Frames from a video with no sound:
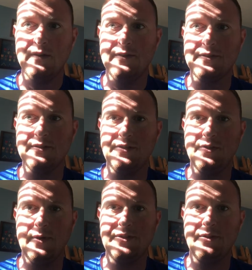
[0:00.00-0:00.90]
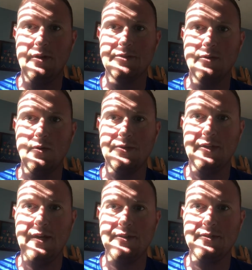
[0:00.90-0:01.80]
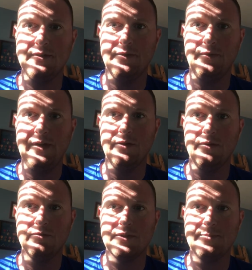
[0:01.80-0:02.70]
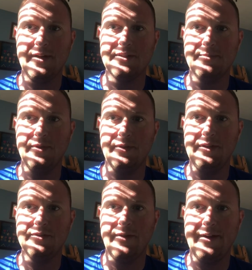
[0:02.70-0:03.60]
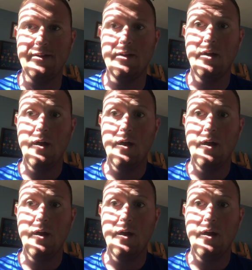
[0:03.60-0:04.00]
This situation also goes against the legal responsibilities layer